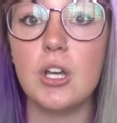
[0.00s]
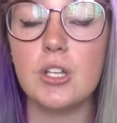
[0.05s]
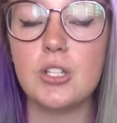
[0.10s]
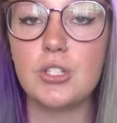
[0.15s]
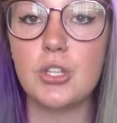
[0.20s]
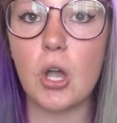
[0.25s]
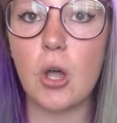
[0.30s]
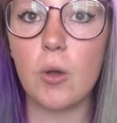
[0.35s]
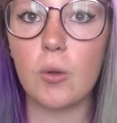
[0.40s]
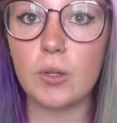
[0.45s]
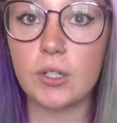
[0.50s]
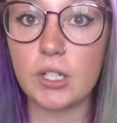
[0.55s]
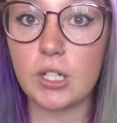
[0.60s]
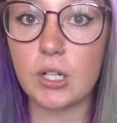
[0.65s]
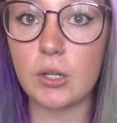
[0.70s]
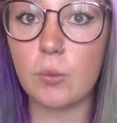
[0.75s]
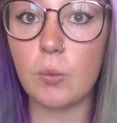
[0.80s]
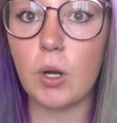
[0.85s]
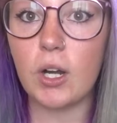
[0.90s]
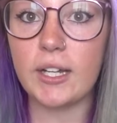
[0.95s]
So
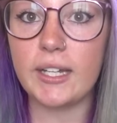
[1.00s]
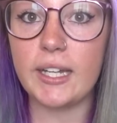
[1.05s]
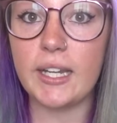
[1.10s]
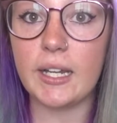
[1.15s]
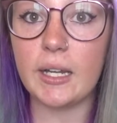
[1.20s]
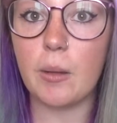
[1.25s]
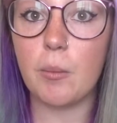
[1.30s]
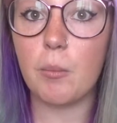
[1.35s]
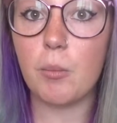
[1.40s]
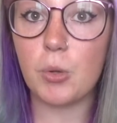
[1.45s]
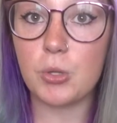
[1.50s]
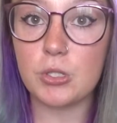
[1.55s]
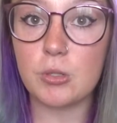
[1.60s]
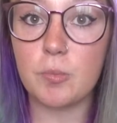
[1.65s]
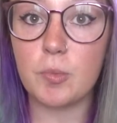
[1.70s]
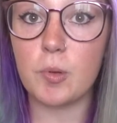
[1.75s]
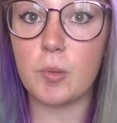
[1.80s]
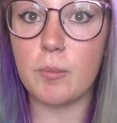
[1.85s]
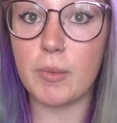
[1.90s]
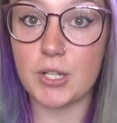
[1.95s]
you're working
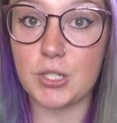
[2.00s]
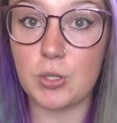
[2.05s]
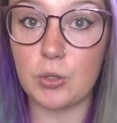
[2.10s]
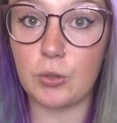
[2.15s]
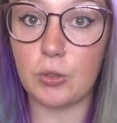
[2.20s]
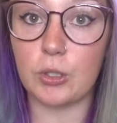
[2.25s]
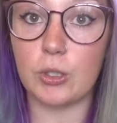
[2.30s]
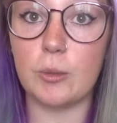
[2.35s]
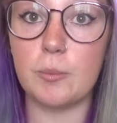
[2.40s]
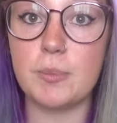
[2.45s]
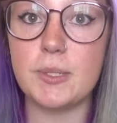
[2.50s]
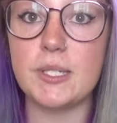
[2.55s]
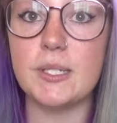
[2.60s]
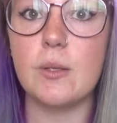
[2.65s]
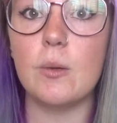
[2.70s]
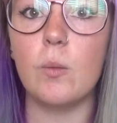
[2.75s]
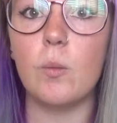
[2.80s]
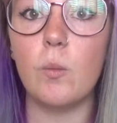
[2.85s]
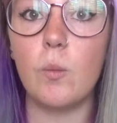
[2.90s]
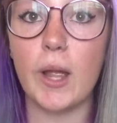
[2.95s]
multiple muscle
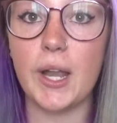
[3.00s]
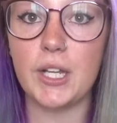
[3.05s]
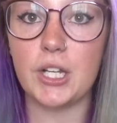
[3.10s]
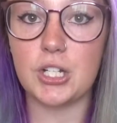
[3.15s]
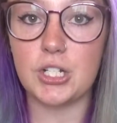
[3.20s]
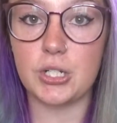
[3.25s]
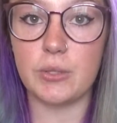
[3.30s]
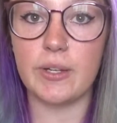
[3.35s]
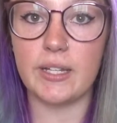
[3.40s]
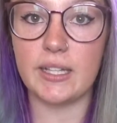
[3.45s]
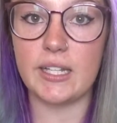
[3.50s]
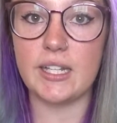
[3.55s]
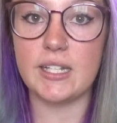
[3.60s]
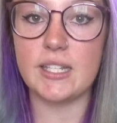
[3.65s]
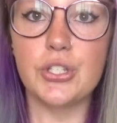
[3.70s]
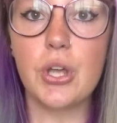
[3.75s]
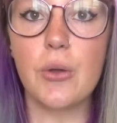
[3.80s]
groups when you're doing these.